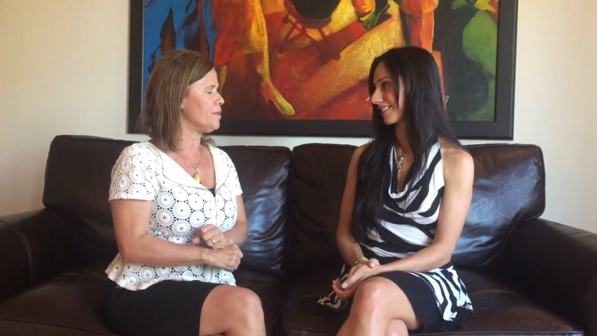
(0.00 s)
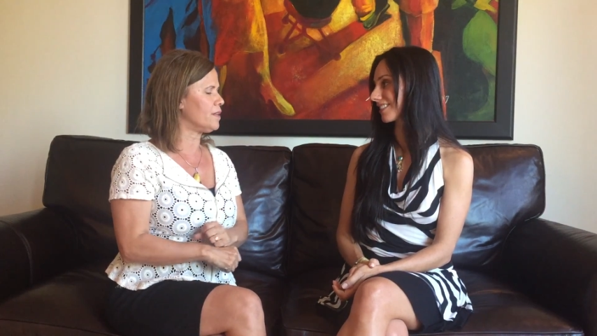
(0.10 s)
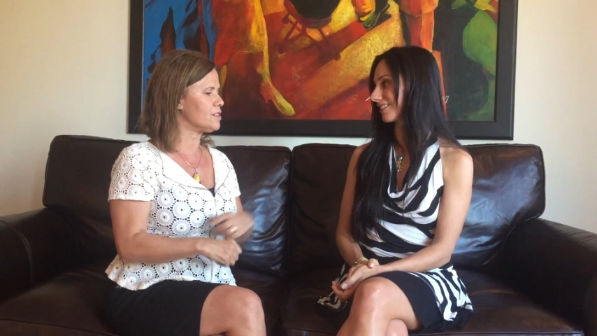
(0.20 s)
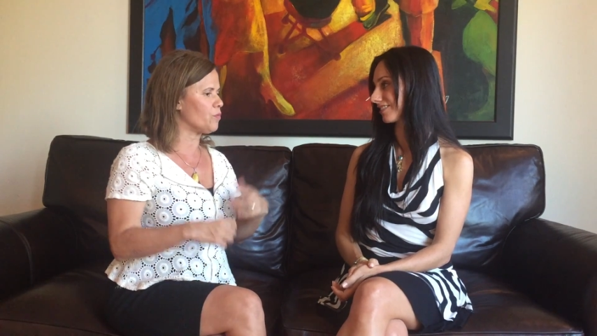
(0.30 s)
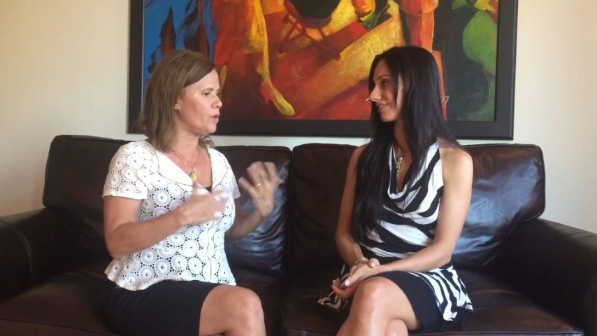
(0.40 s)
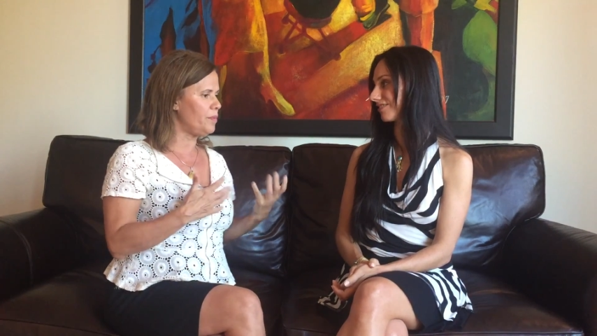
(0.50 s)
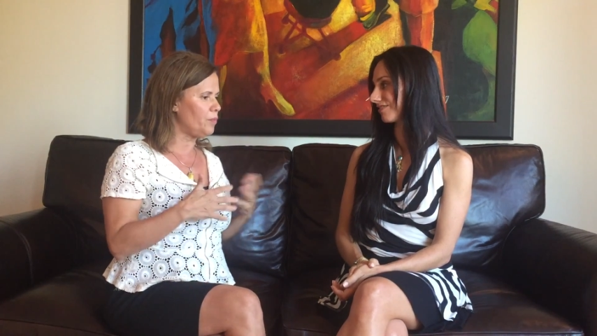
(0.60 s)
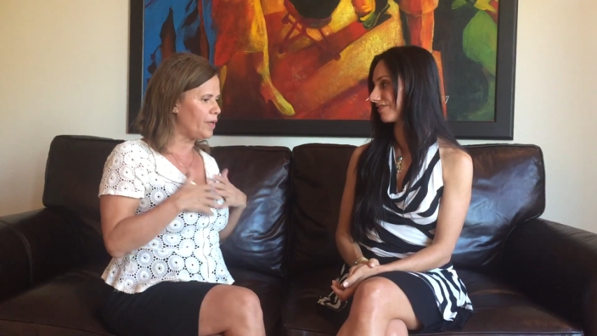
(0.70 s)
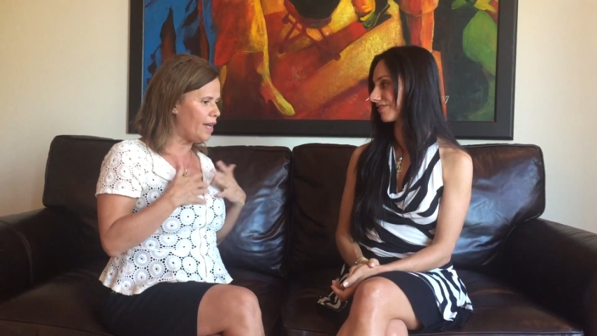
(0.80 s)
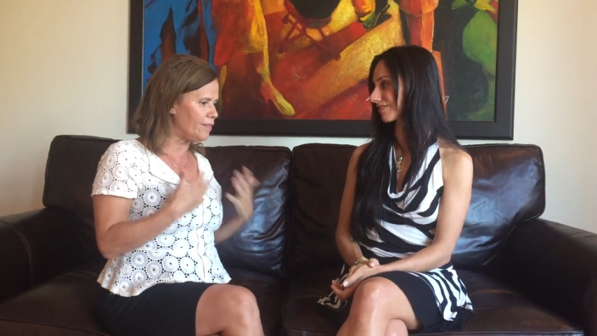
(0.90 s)
Speaker 1: Because of women,
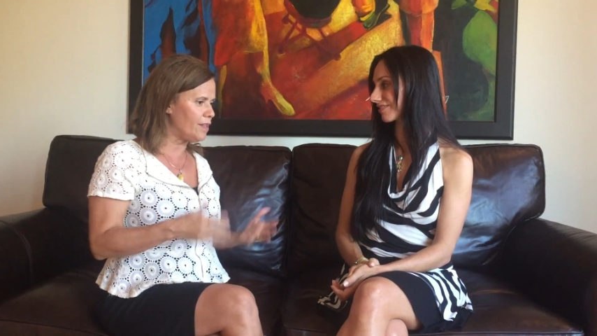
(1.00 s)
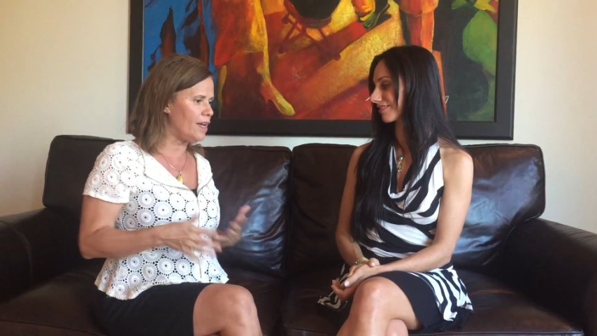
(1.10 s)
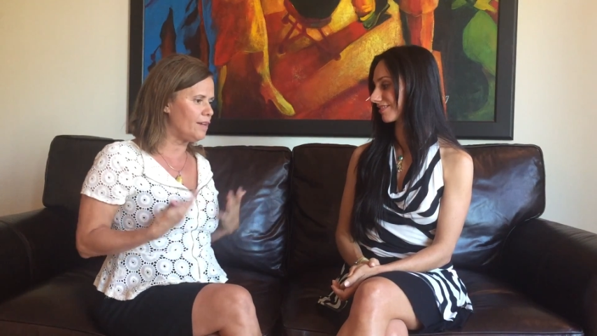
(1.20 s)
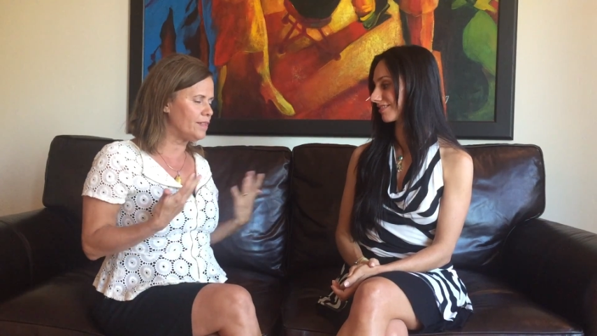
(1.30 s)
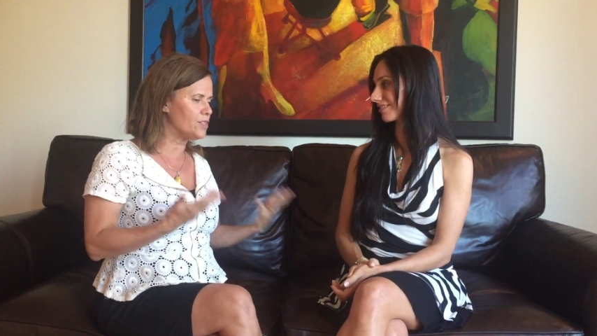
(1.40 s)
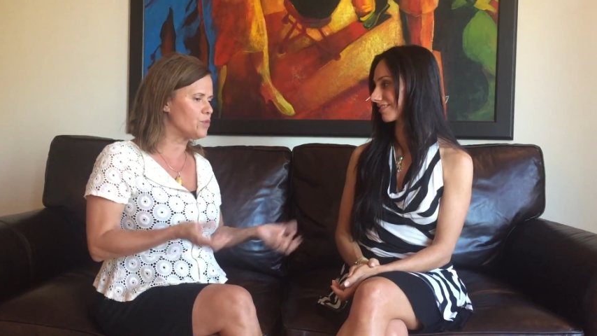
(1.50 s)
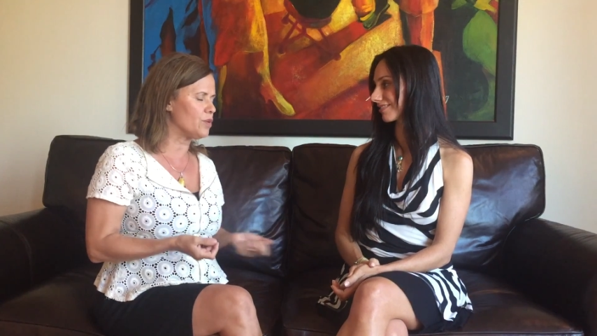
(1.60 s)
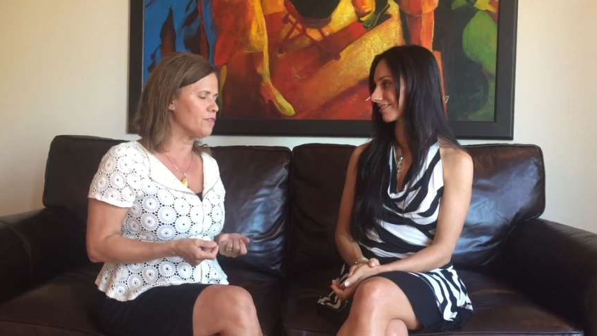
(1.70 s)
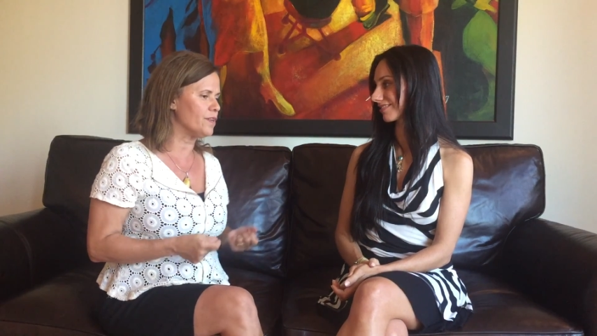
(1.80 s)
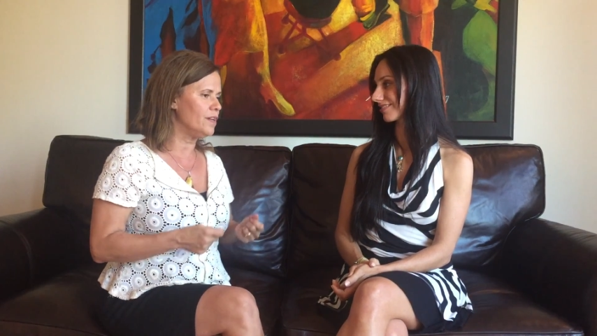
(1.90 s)
we have to have that sort
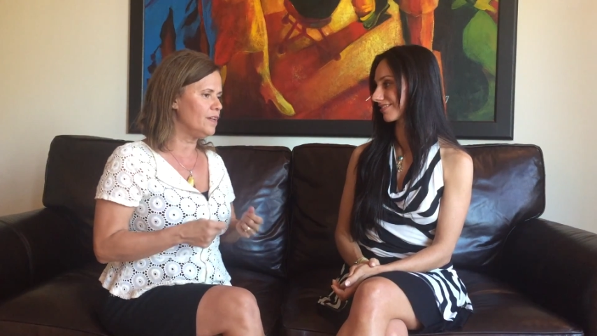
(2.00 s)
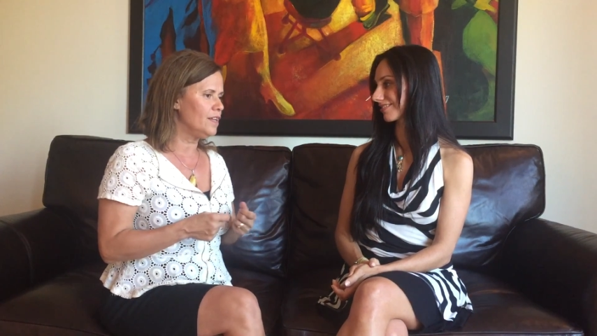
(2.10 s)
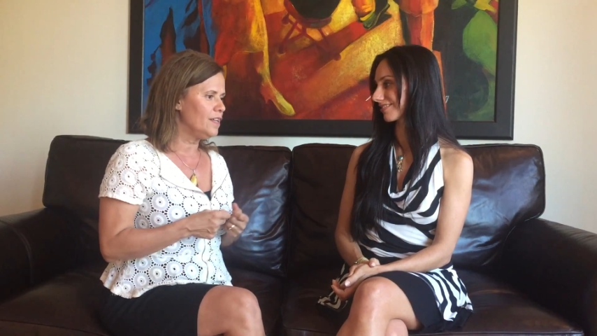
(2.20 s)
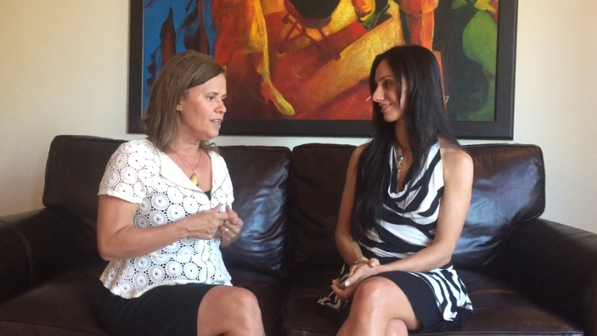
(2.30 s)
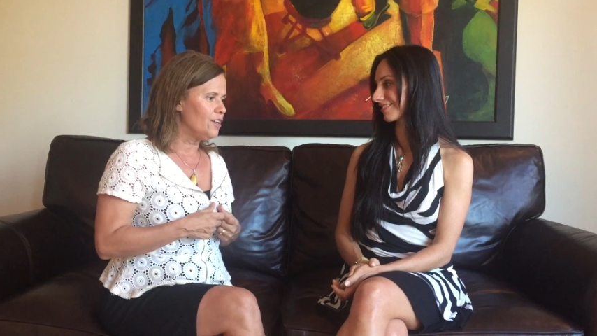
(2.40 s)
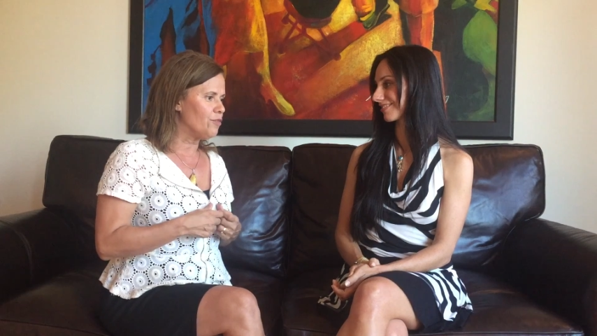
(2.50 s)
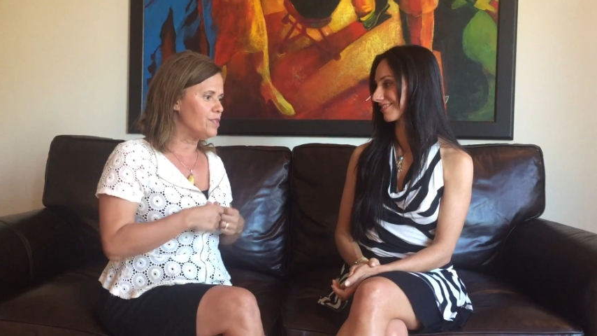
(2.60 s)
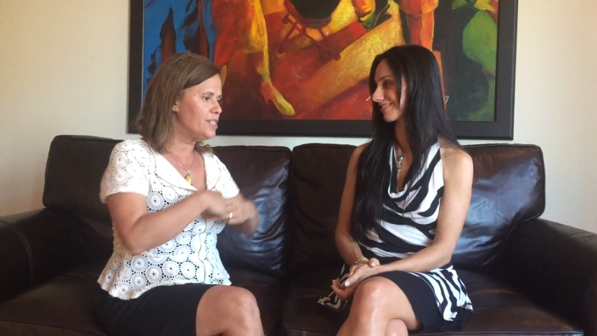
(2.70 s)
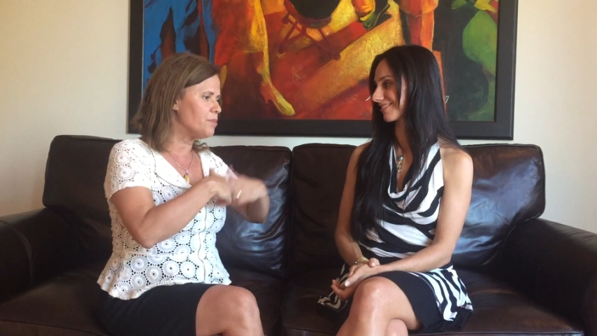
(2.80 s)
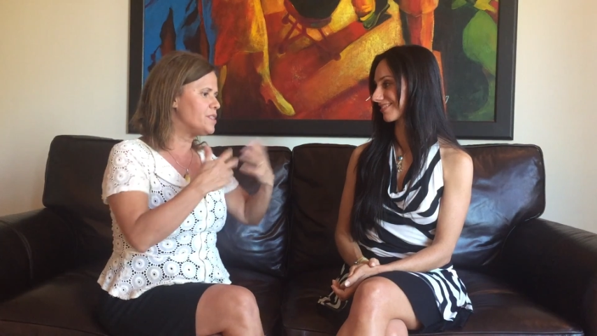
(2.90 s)
of
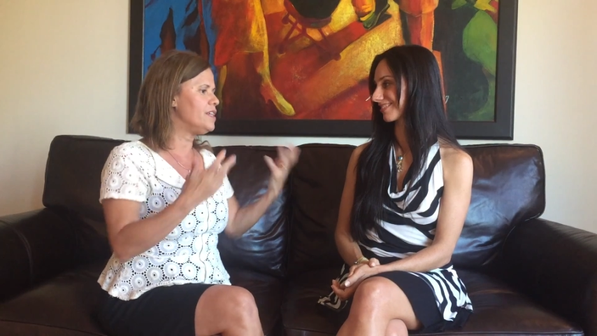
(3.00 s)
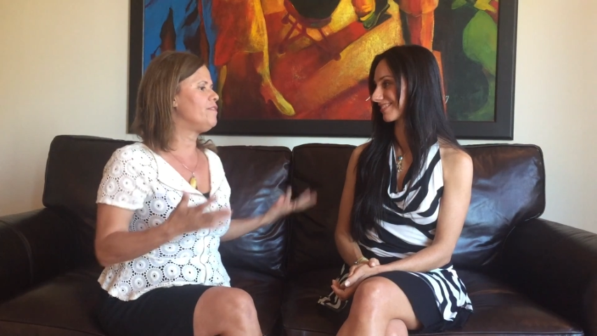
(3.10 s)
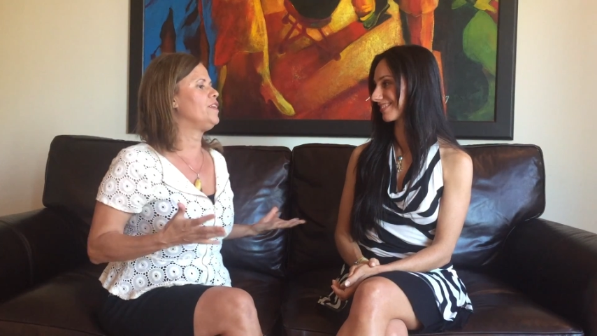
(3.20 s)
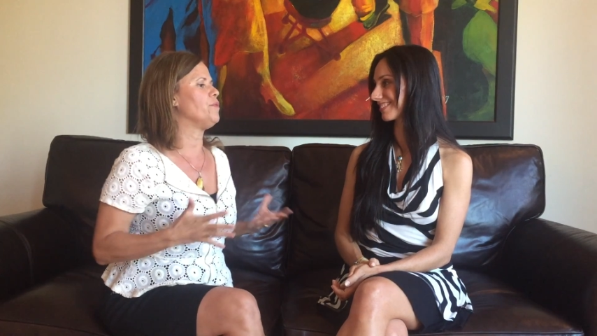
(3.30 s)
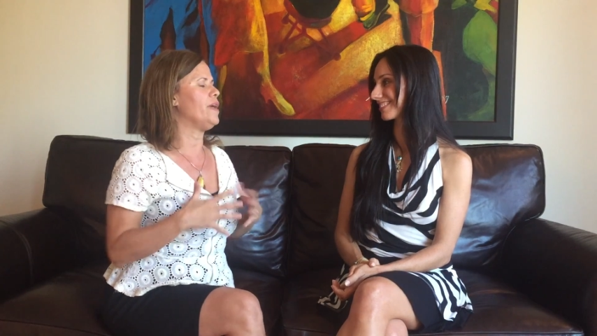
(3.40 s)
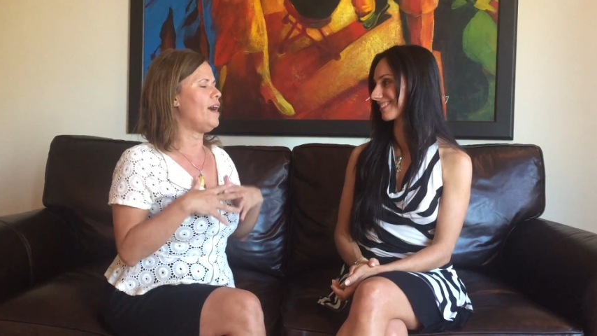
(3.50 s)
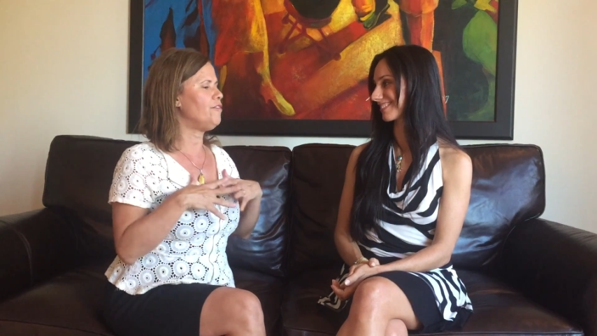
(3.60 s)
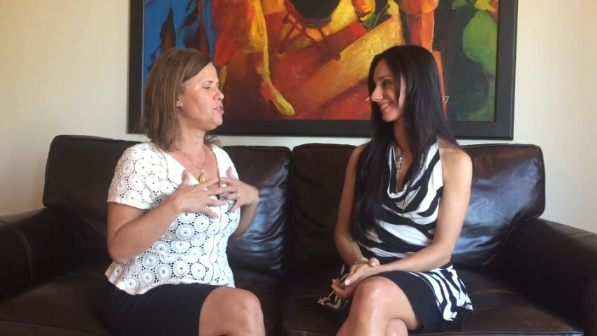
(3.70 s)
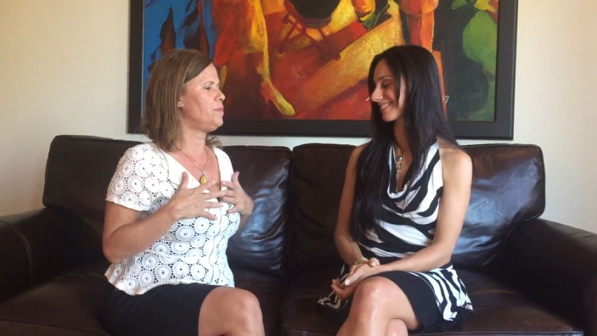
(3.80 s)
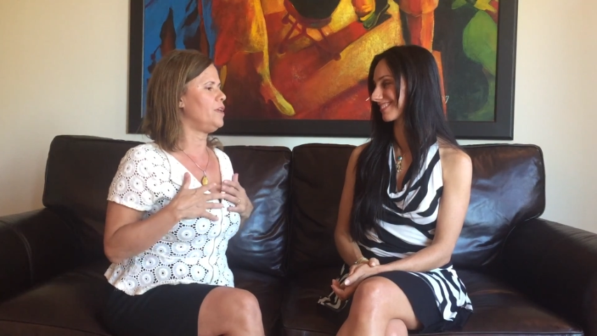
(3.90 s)
receptivity. We have
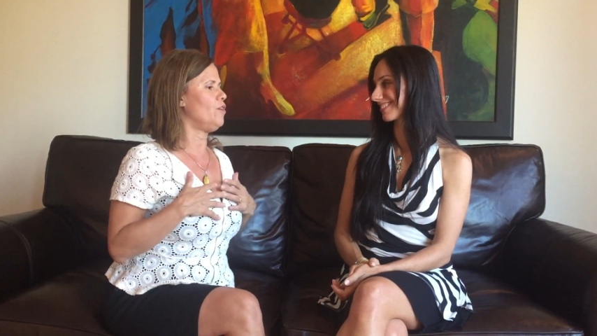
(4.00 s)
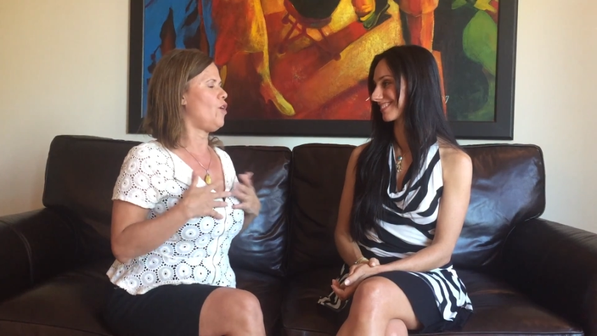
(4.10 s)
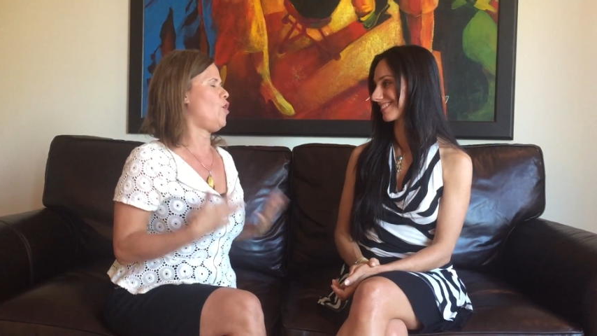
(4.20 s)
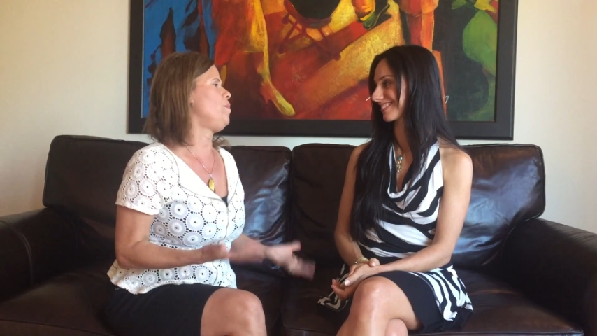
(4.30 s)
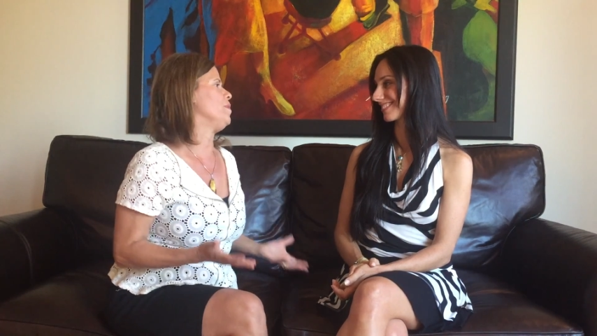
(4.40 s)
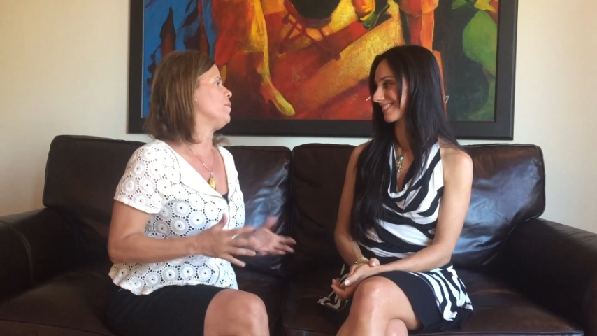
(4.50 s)
to be open.